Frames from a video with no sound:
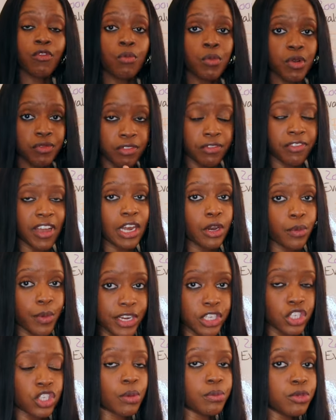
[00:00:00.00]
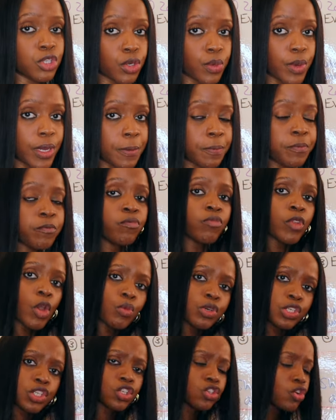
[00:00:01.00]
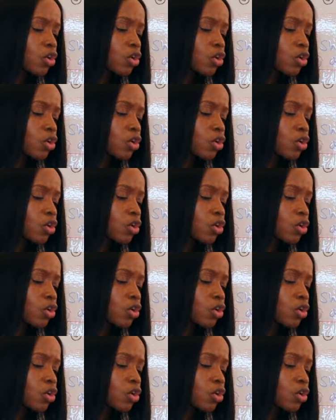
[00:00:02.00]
form of evaluation I'm doing, which is